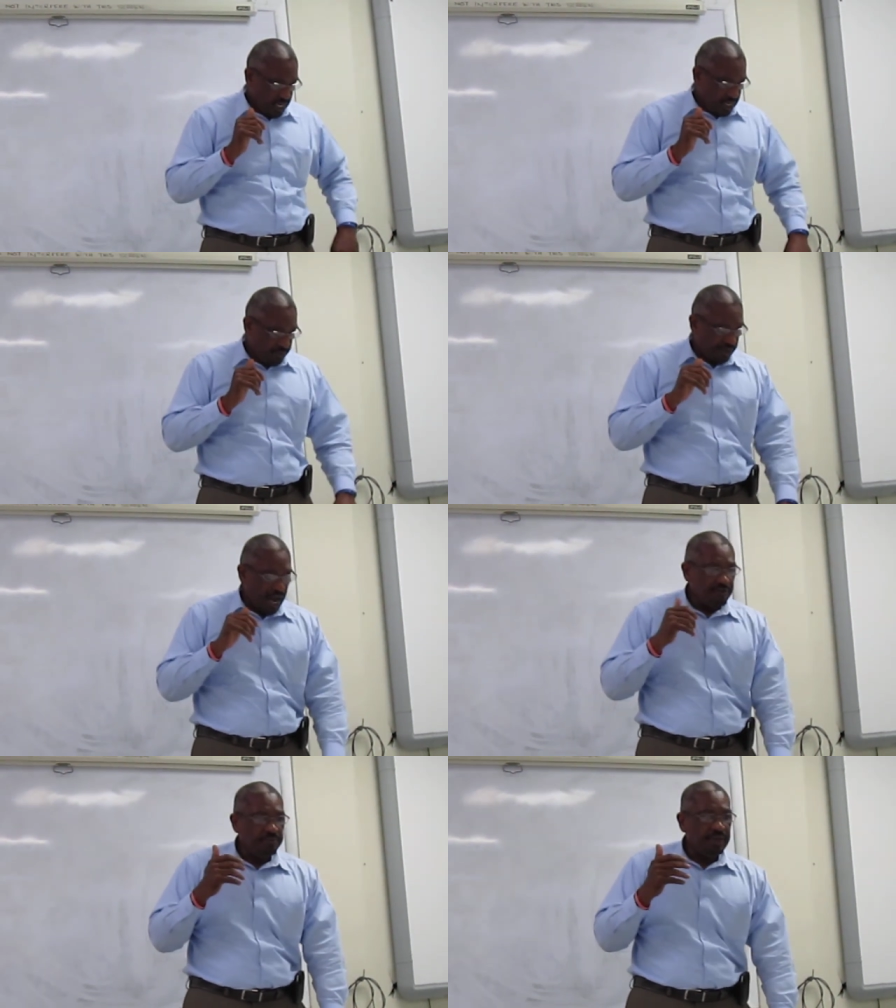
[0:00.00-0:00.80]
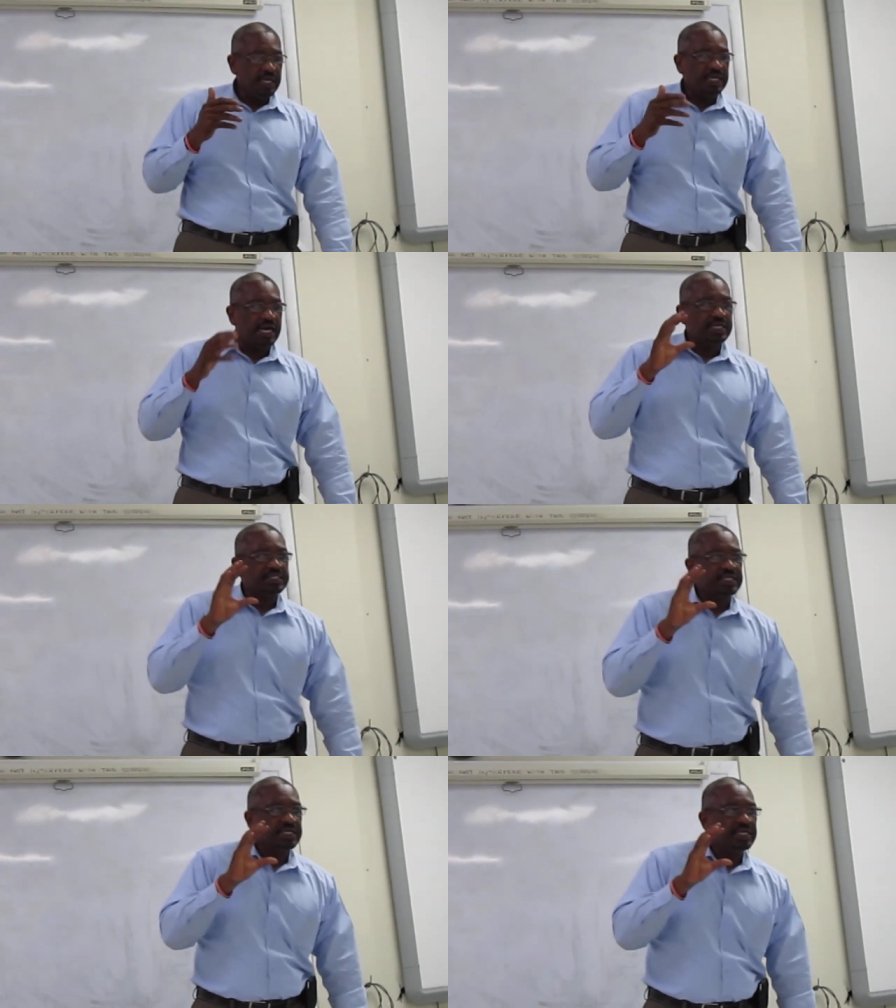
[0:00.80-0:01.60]
The private bill, that
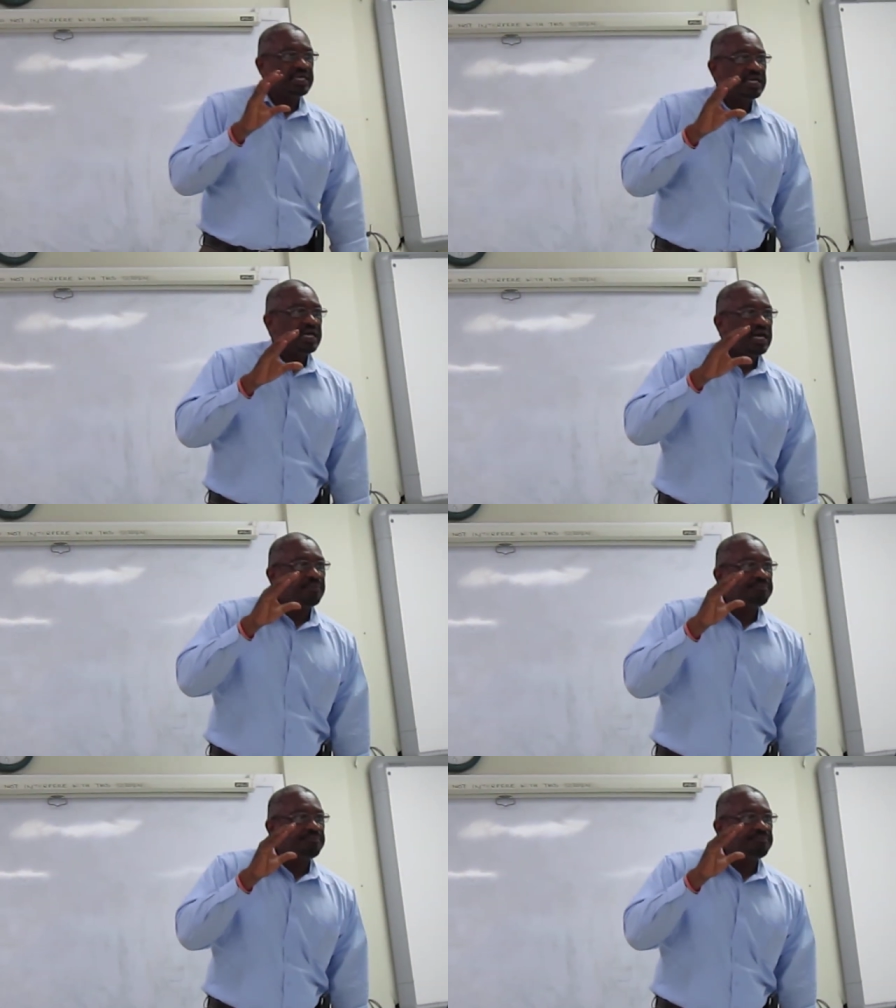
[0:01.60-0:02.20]
is a